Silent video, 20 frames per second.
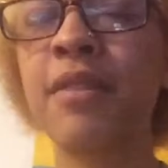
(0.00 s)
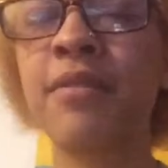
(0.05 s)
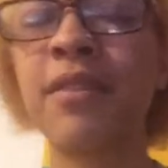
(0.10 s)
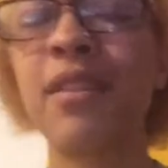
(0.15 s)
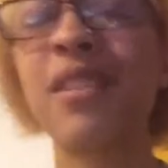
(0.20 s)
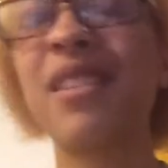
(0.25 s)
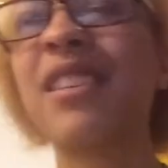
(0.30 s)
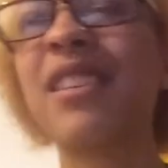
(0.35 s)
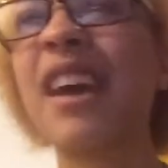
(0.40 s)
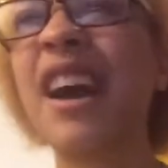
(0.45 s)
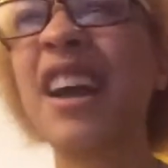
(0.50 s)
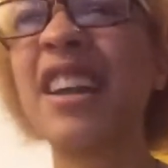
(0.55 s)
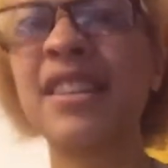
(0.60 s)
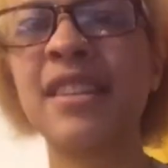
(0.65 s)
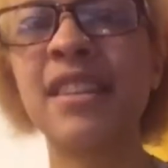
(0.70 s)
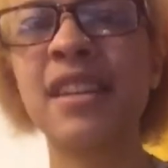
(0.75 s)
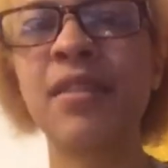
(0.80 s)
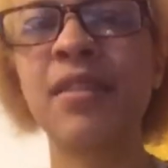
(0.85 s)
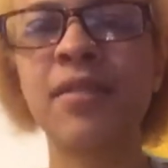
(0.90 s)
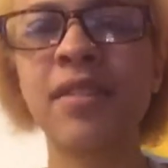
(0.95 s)
a fun
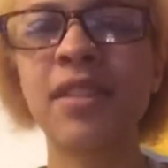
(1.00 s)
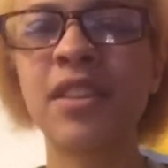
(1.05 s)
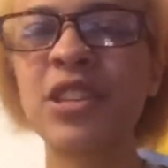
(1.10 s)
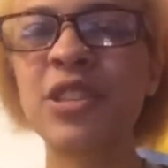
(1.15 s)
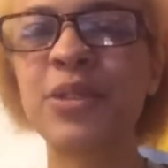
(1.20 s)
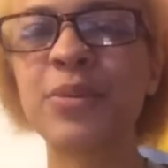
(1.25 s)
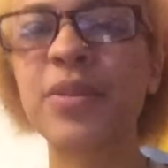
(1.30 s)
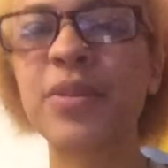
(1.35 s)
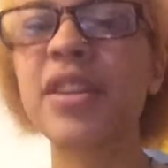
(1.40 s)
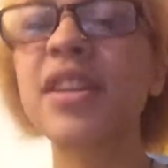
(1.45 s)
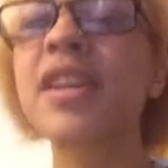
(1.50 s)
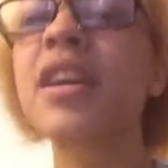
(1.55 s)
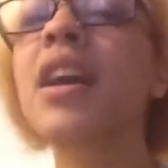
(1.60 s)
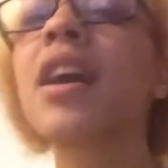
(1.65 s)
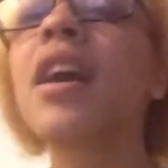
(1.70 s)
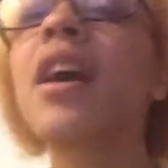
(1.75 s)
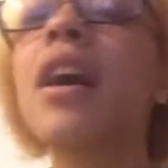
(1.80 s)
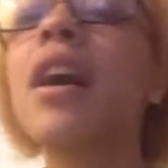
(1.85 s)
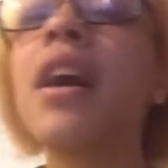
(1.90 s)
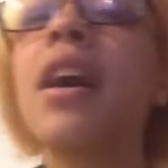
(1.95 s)
idea for this
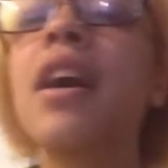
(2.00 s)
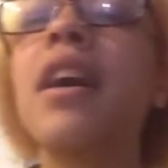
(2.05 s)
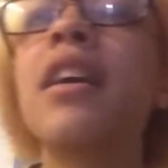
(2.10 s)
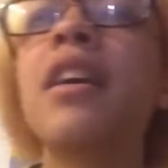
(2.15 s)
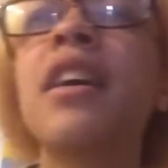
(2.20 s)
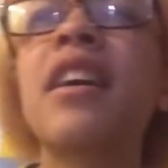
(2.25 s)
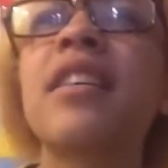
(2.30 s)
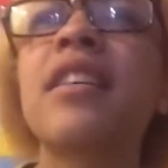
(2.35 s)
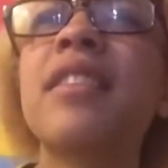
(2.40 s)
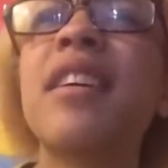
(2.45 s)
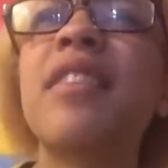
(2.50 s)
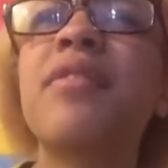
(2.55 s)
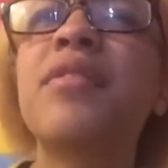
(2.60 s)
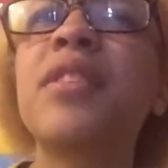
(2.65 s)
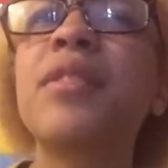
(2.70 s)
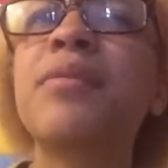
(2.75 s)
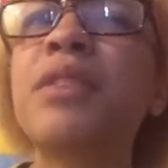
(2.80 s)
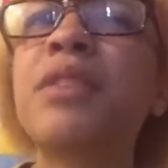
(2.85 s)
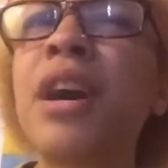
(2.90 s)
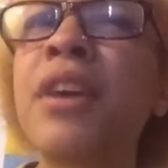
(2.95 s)
week, because I've
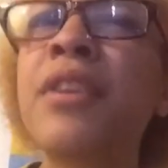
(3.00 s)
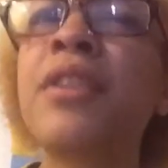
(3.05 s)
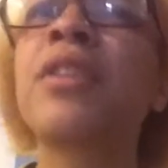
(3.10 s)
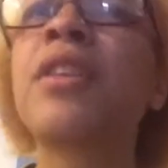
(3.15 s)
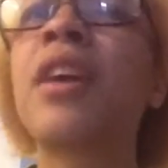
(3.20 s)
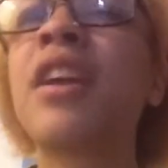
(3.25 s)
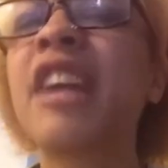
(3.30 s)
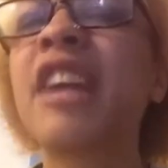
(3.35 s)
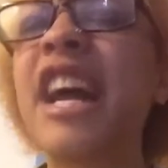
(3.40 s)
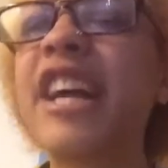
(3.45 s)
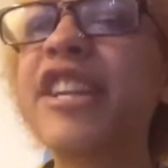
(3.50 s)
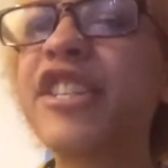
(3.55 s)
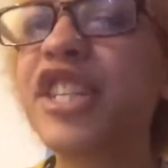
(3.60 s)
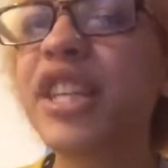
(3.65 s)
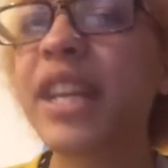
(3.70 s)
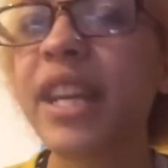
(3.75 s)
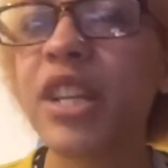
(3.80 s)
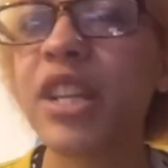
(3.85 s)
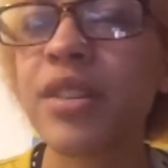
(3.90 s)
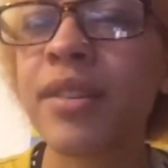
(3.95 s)
done a lot of
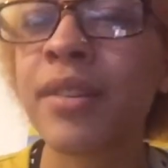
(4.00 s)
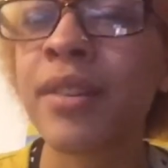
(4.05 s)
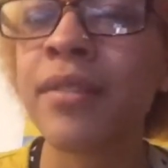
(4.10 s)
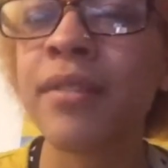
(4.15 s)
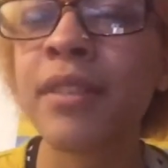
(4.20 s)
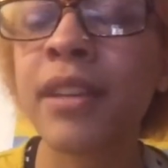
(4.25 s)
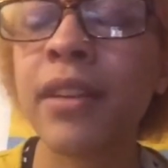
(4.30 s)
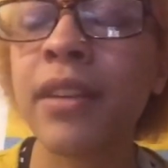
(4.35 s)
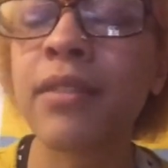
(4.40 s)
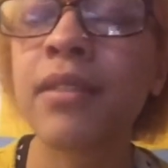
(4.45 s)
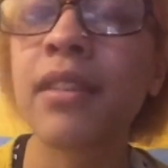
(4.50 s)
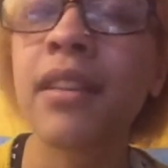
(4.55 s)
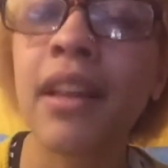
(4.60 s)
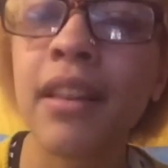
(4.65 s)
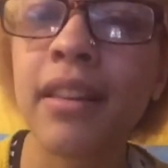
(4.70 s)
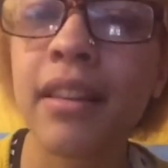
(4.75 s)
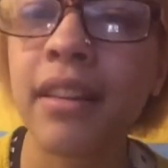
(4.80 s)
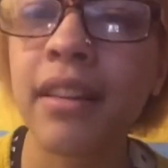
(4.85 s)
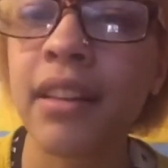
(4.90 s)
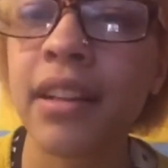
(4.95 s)
educational videos a
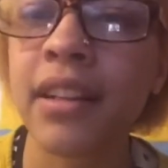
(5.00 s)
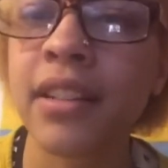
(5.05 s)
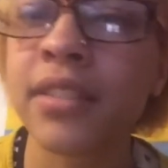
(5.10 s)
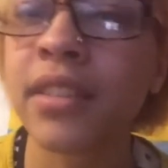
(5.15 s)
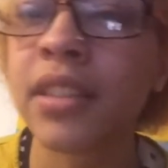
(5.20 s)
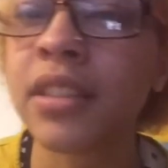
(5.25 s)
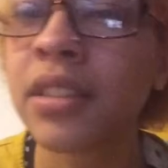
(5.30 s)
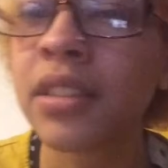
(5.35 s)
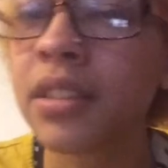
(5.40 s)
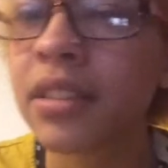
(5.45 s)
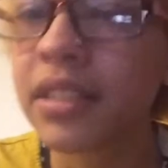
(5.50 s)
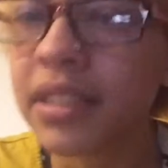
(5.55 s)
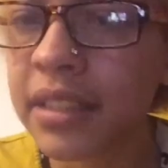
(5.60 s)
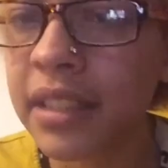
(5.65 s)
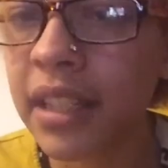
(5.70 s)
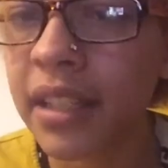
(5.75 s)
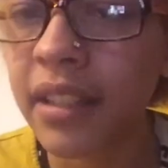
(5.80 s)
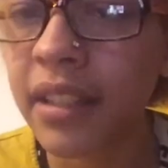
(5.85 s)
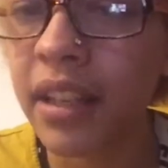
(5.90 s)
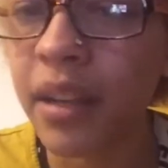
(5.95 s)
lot lately, so I
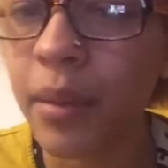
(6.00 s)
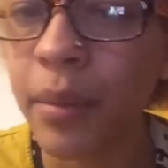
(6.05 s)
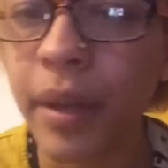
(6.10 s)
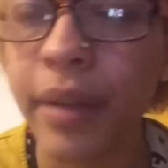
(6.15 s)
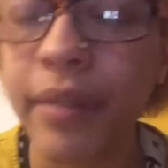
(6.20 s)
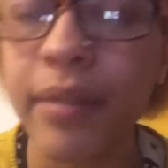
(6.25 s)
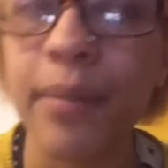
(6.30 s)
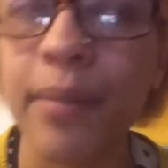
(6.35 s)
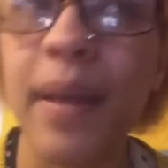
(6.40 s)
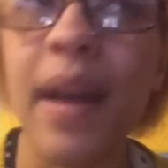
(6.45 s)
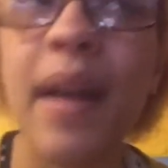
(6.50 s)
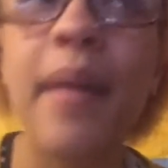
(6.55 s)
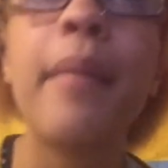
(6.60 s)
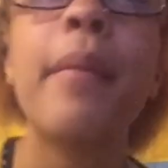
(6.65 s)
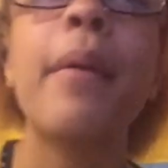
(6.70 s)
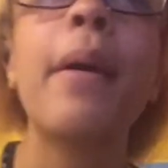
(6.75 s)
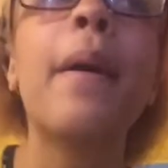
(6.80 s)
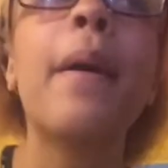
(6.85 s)
decided to take a break from that.